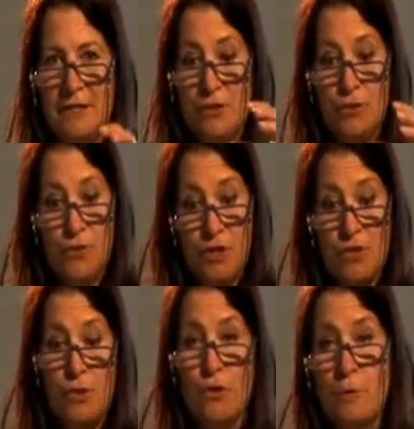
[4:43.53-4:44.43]
to this
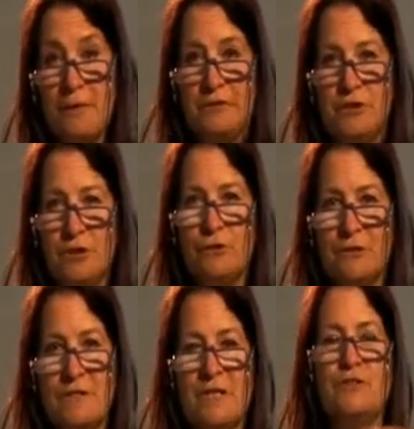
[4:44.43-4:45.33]
group of
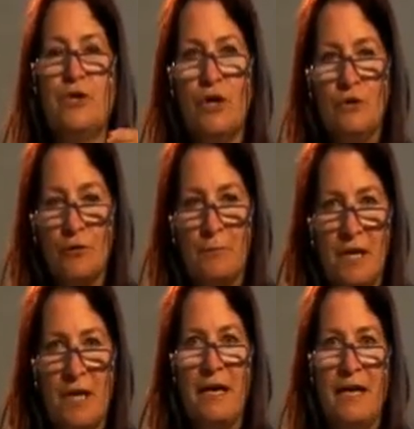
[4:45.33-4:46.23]
students is going to
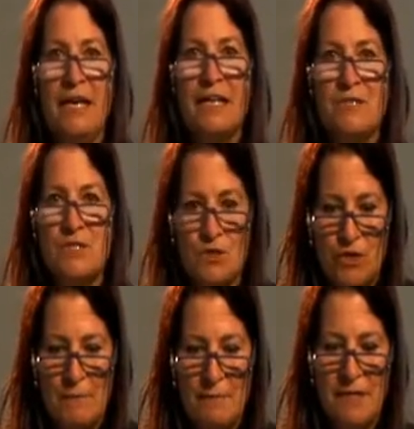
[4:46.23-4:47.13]
be
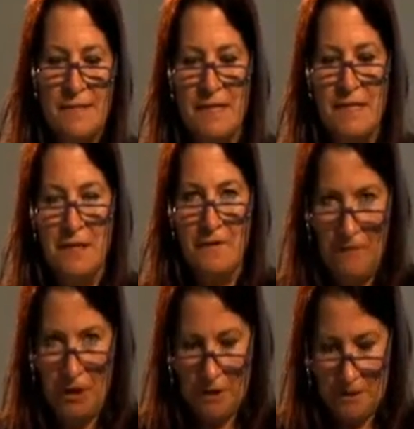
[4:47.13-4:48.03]
extremely
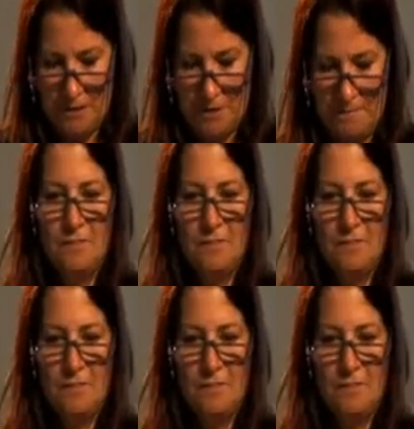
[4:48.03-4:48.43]
significant.